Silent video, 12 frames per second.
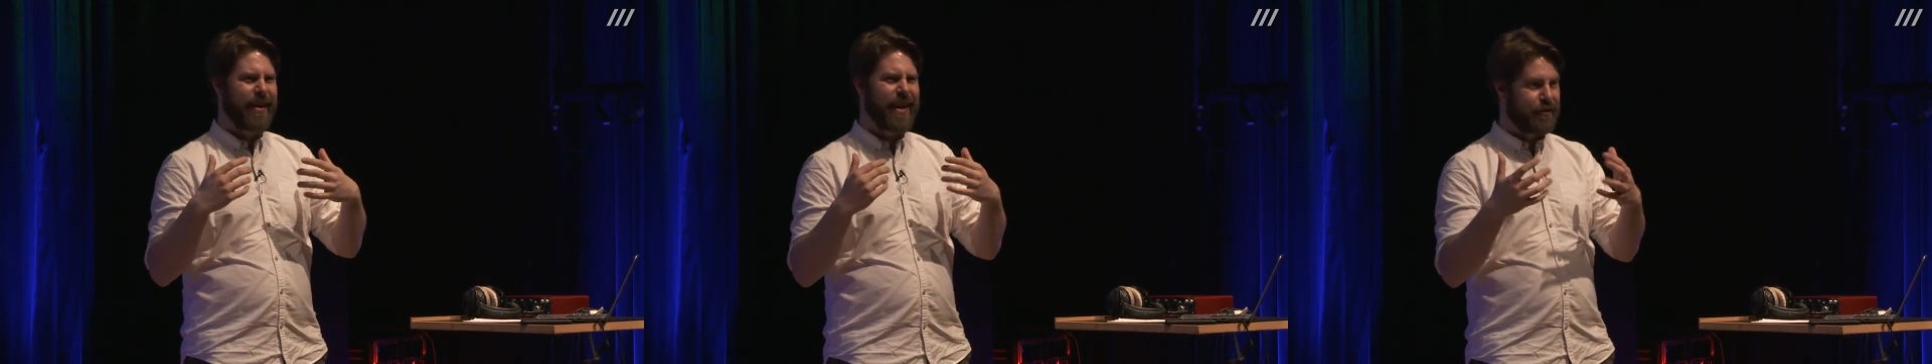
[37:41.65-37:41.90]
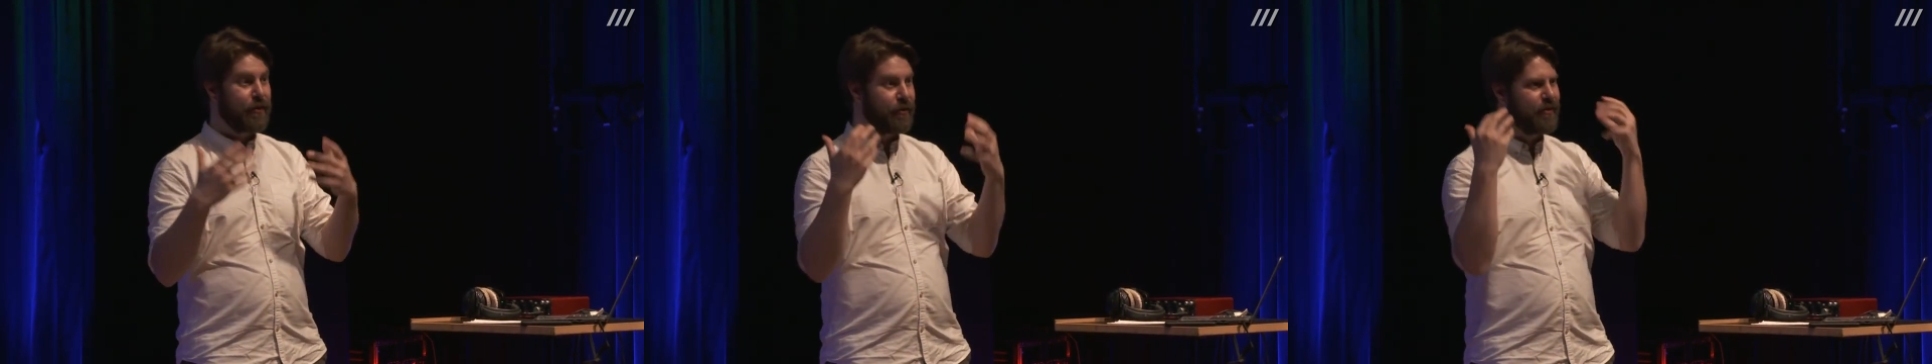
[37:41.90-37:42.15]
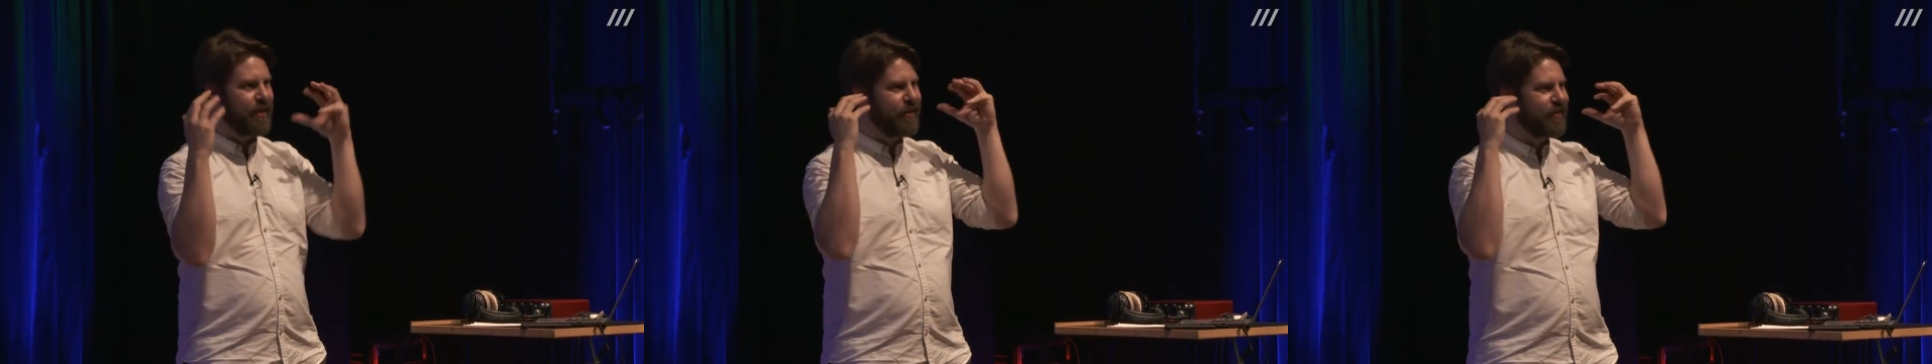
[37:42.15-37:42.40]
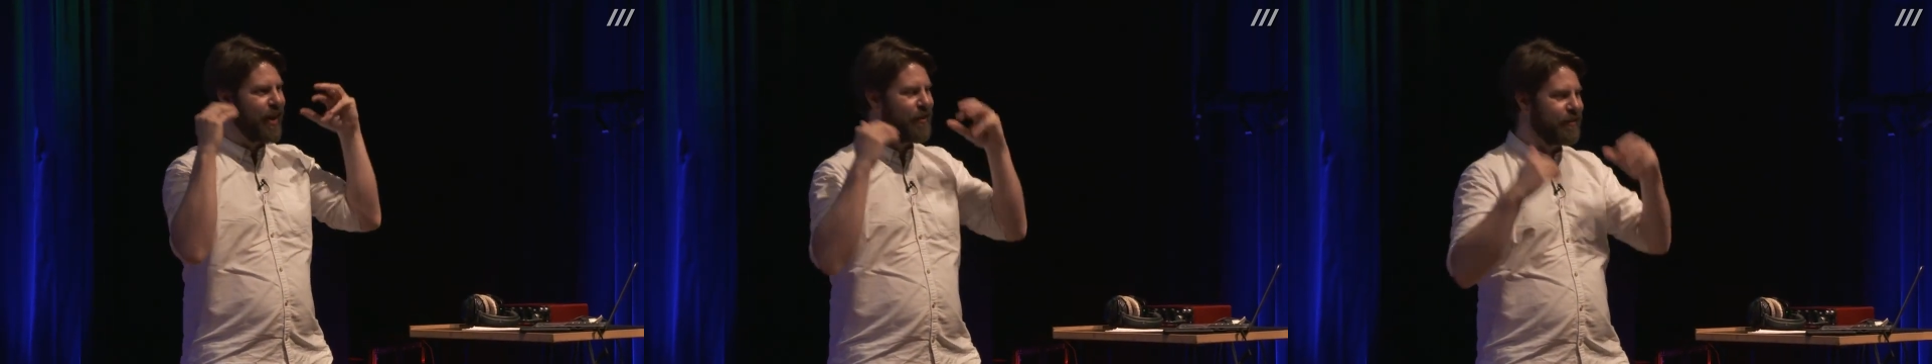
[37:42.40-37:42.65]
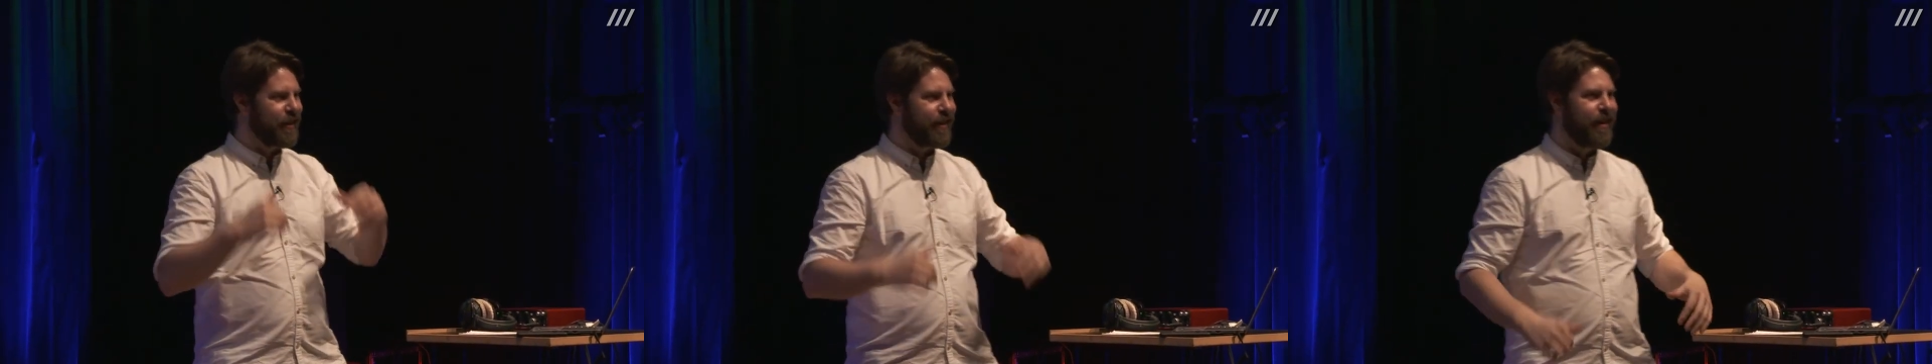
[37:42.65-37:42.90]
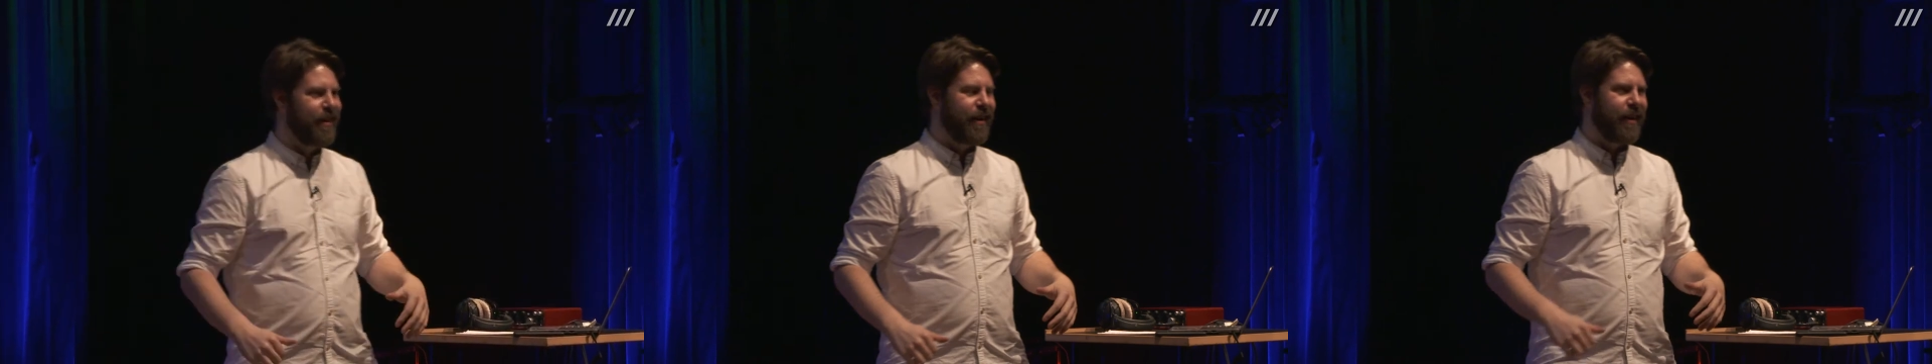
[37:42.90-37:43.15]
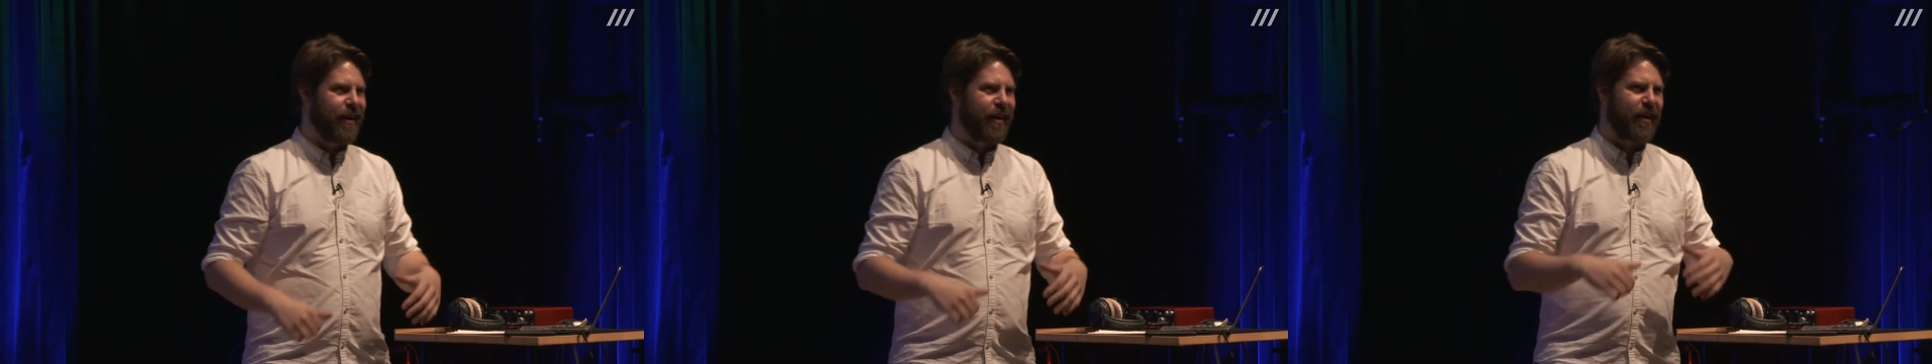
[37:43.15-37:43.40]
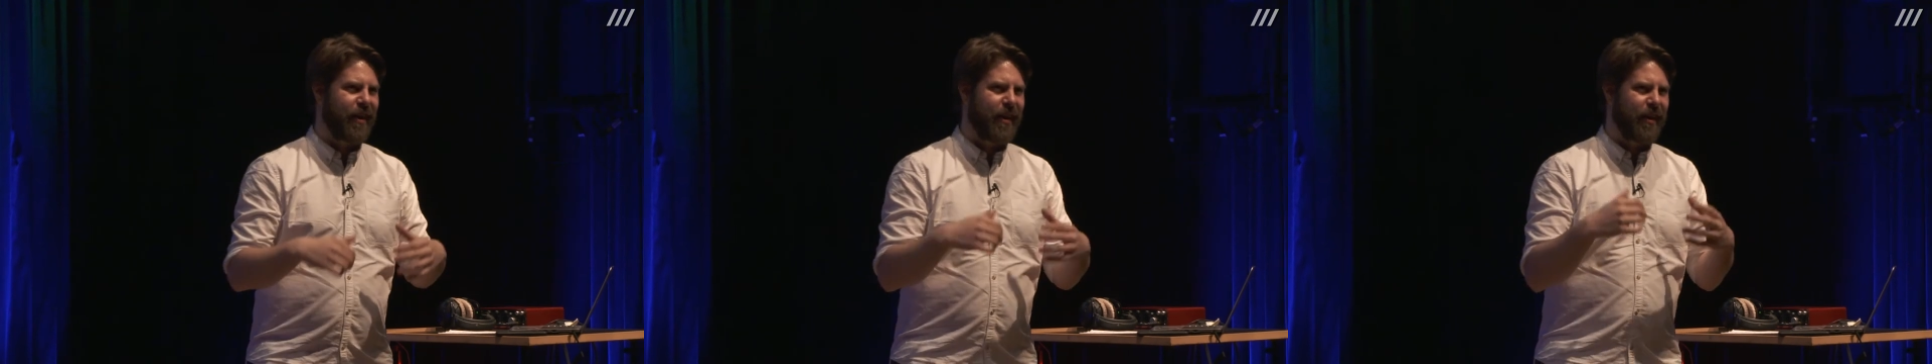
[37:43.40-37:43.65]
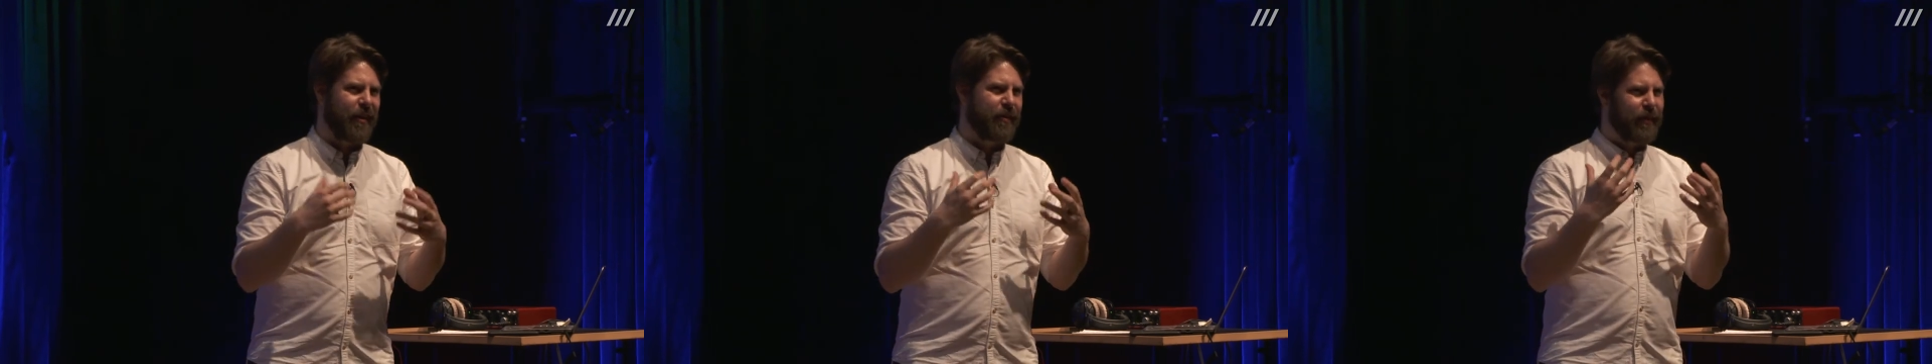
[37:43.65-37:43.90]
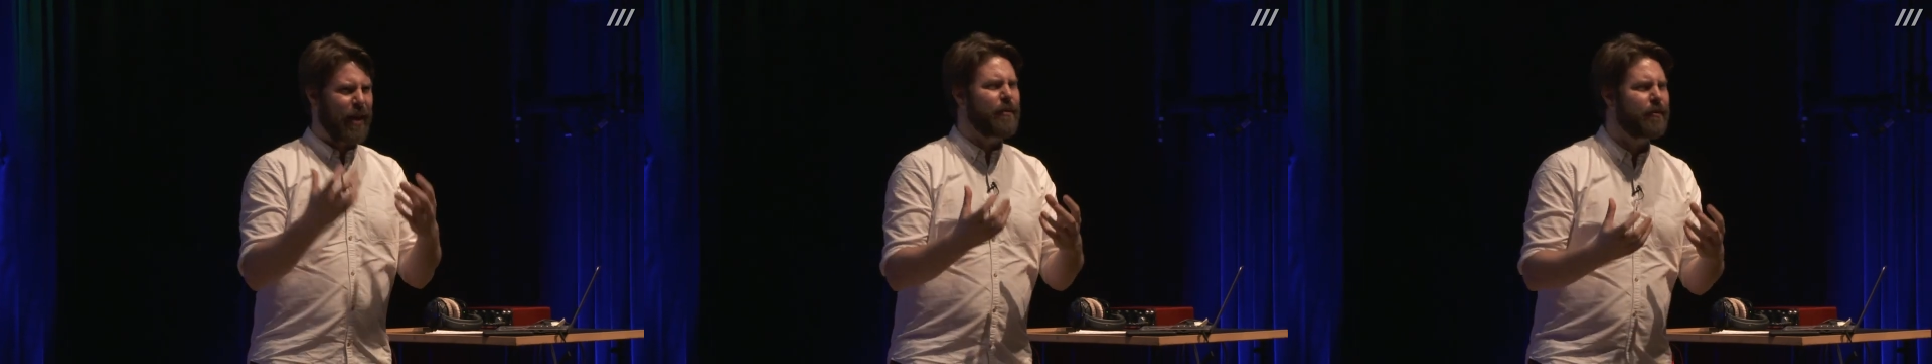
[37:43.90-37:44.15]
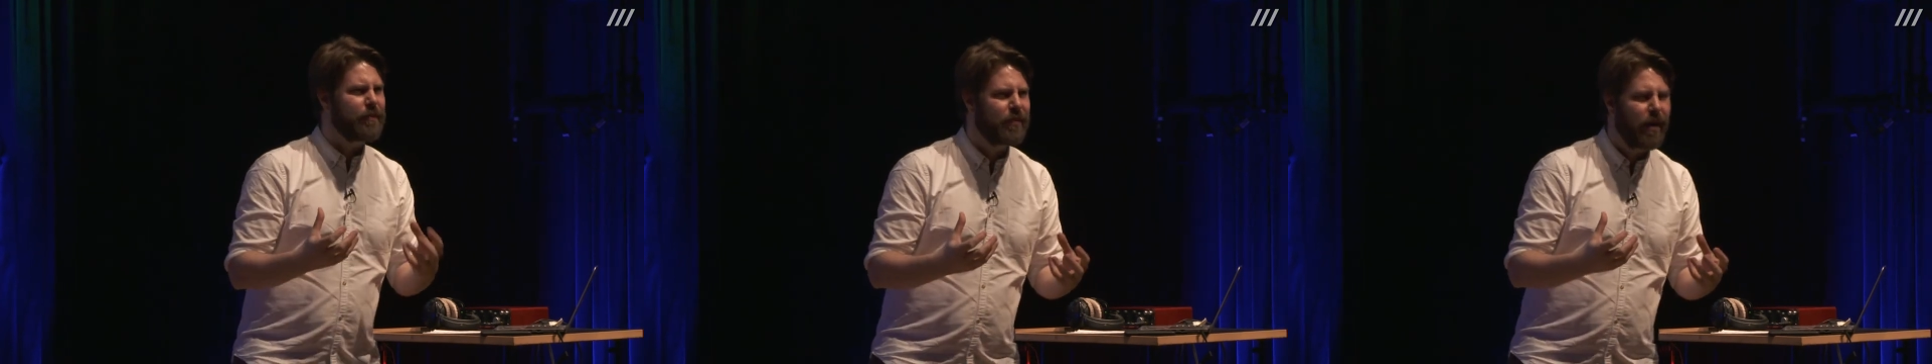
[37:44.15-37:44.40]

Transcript: electricity sounding sound.